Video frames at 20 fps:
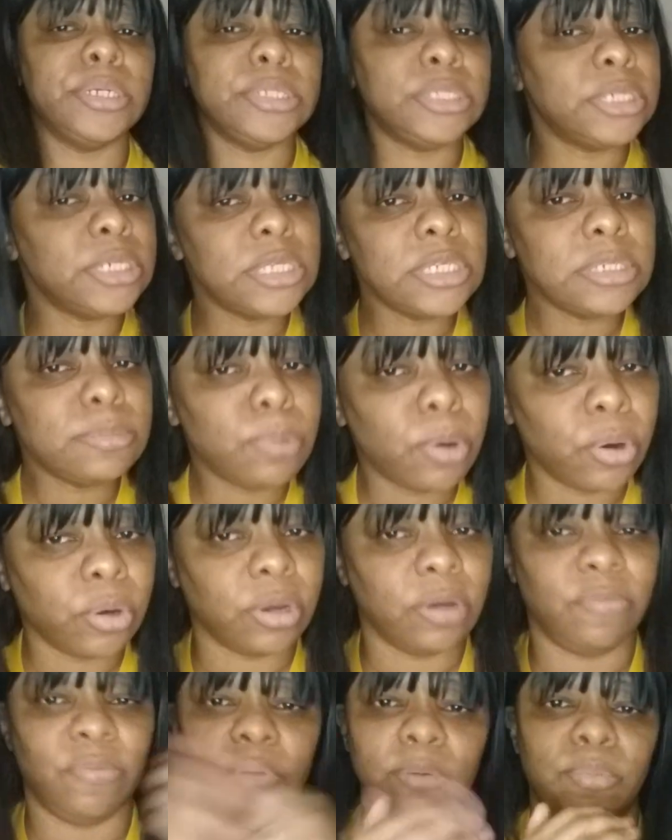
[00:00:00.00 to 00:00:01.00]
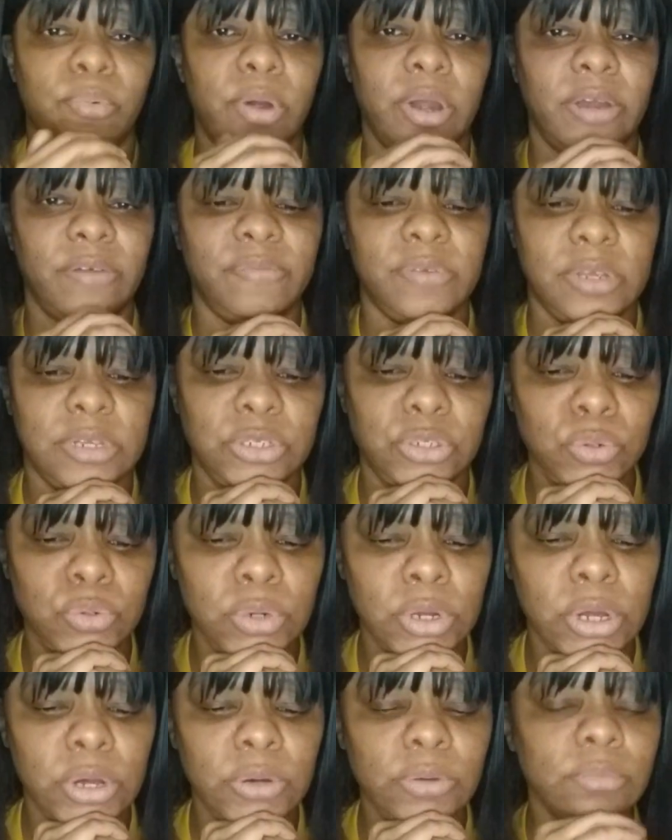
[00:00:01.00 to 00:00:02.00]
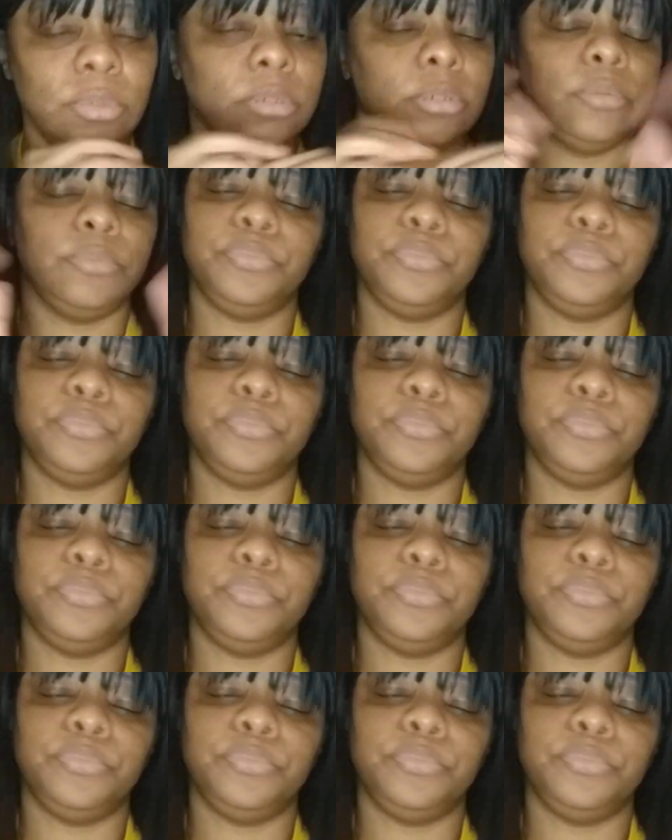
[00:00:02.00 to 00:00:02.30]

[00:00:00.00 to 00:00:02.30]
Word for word: a cheeseburger for breakfast, you know?